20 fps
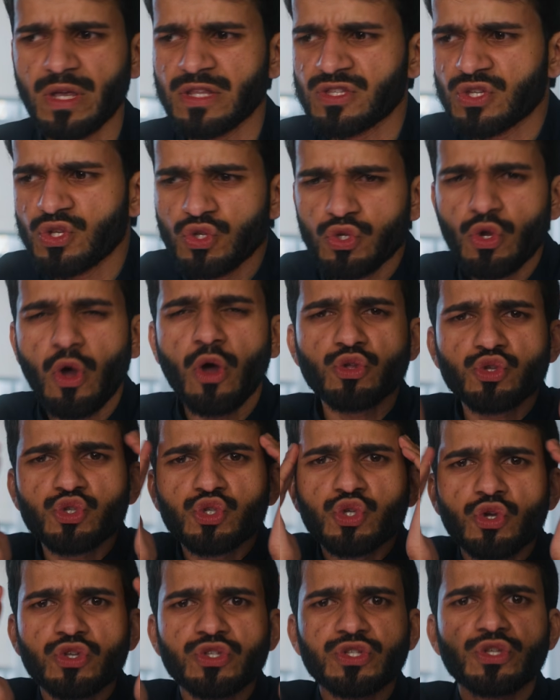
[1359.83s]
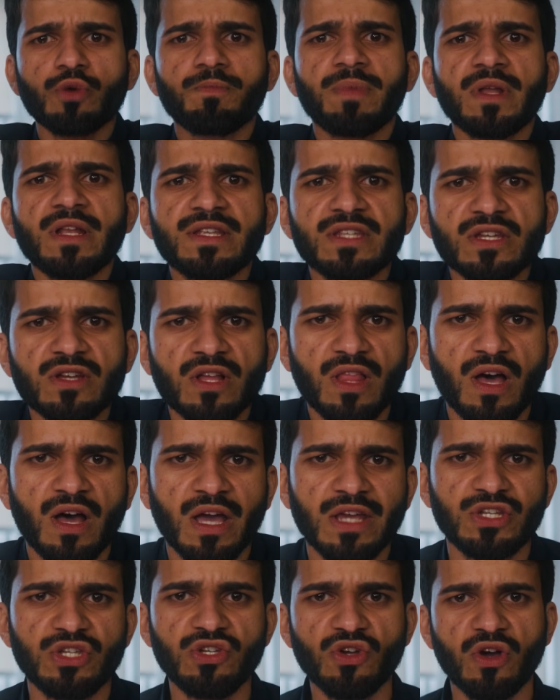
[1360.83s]
it's not just your political
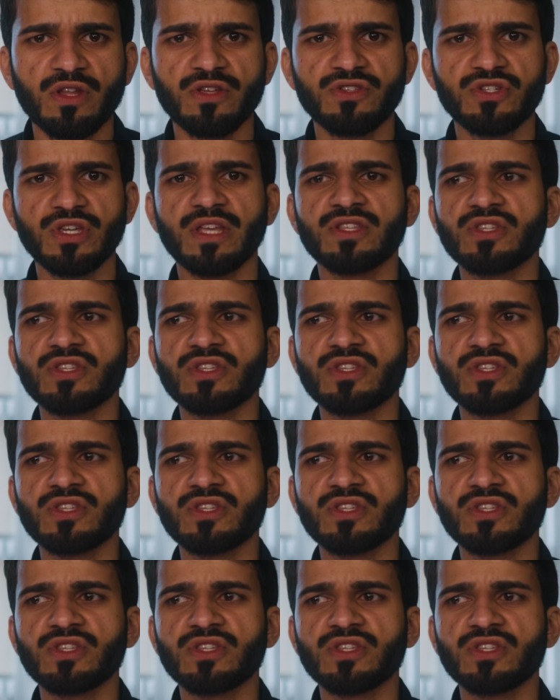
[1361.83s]
ideology.